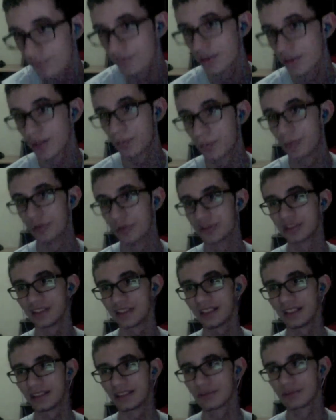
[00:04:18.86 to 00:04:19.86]
the person
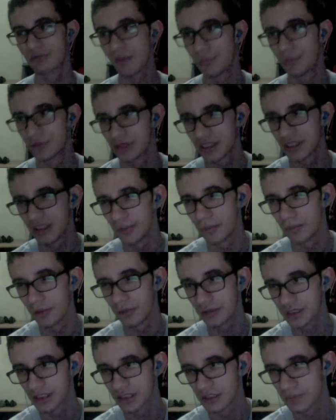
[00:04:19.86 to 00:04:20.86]
that's represented the
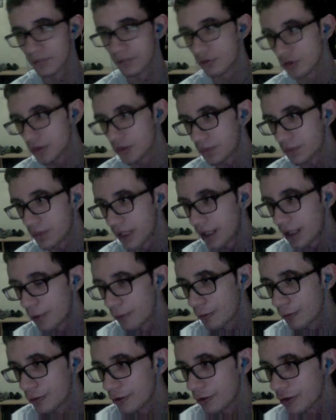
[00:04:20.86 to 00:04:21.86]
most has the most
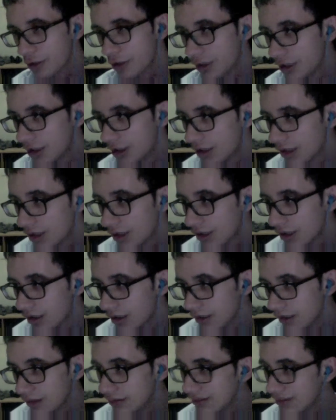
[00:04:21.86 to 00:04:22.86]
power.
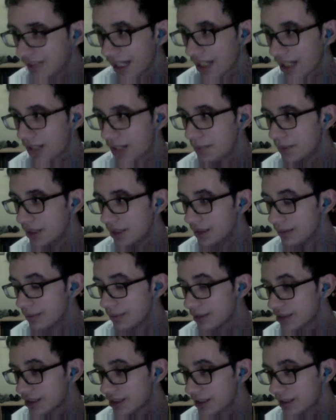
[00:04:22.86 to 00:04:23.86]
That could
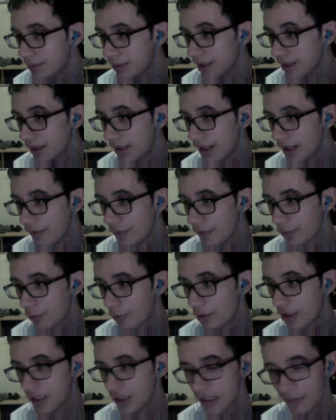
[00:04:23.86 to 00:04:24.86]
basically be
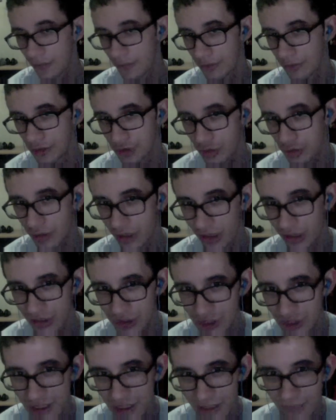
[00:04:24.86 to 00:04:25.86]
everyone. Everyone's trying to
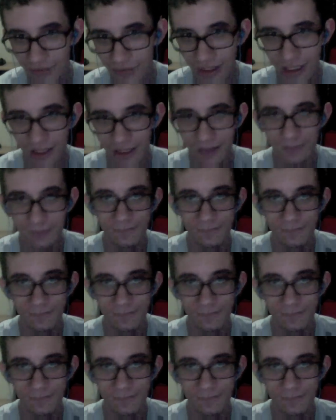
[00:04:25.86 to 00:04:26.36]
achieve that.